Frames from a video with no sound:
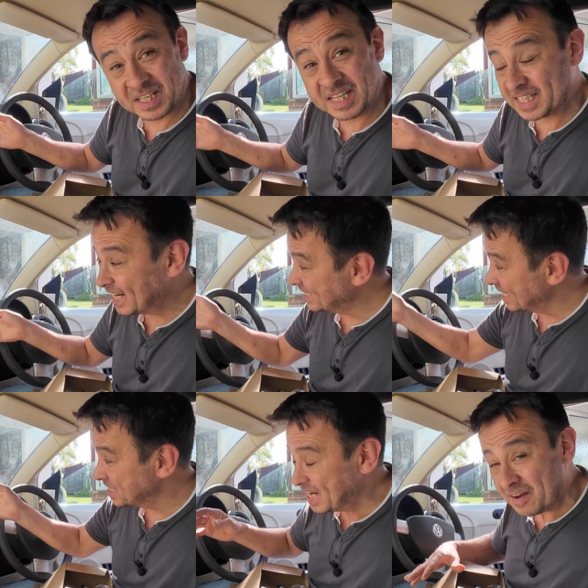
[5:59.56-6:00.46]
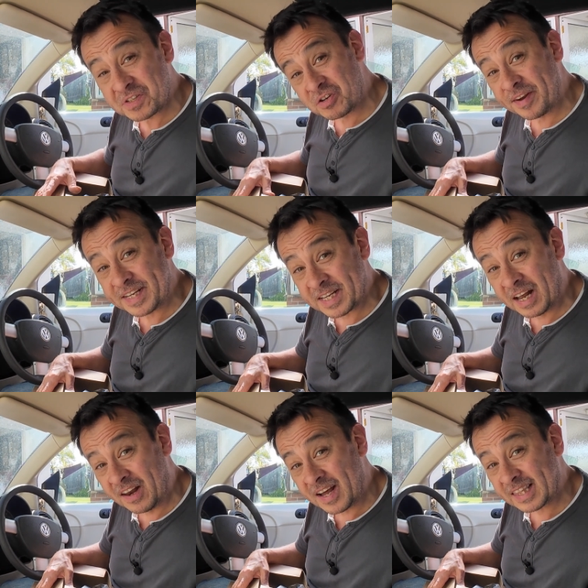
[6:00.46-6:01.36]
these days actually have screens that are
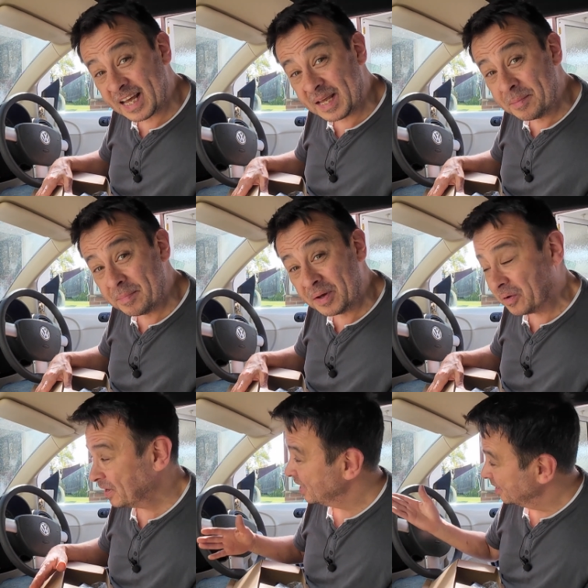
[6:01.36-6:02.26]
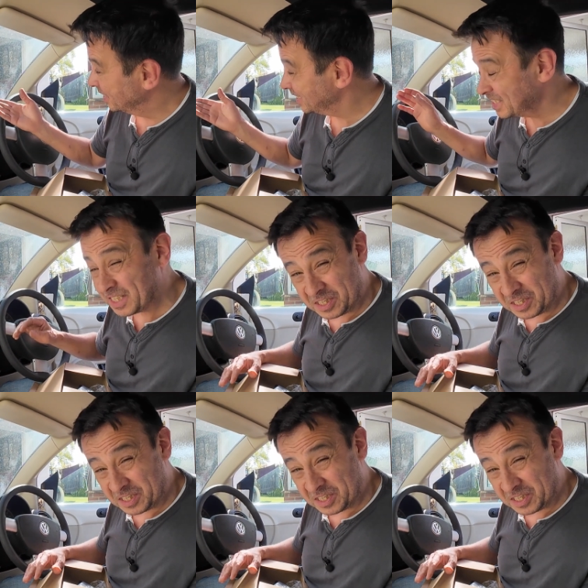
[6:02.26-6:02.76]
like that inbuilt. This is a